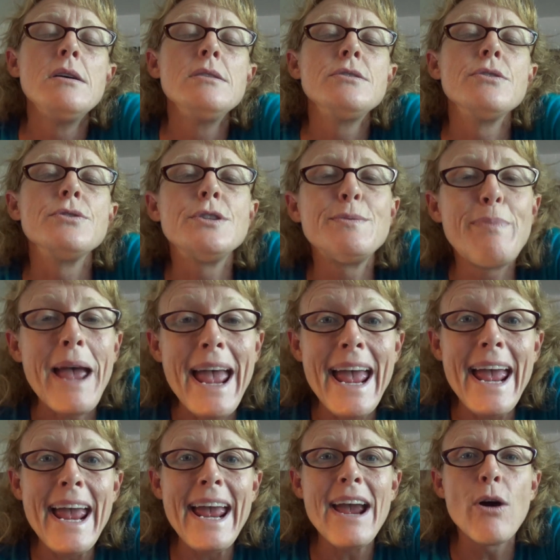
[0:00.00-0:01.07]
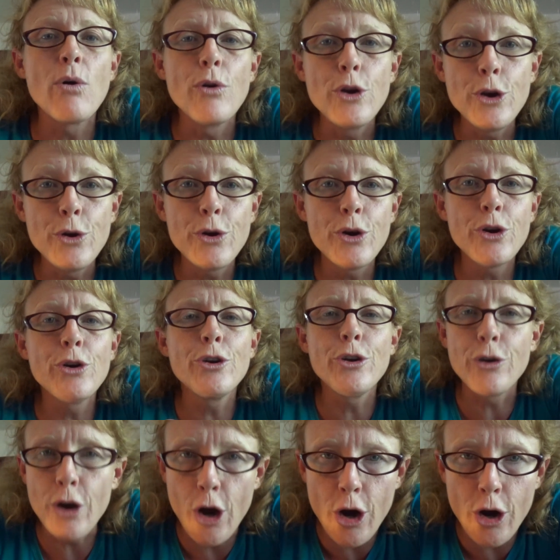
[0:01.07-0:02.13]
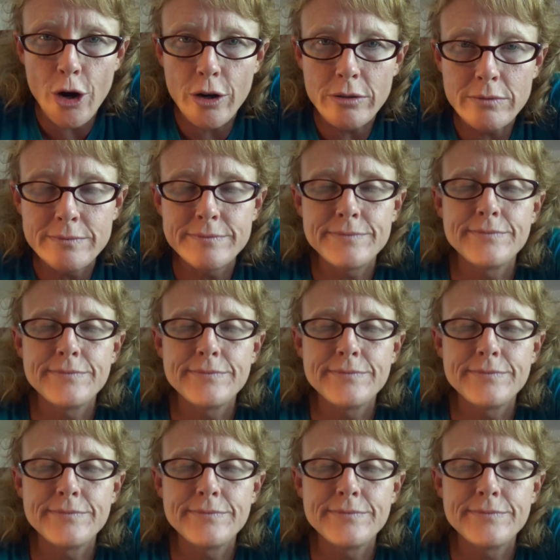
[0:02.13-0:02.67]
So spay or neuter your dog.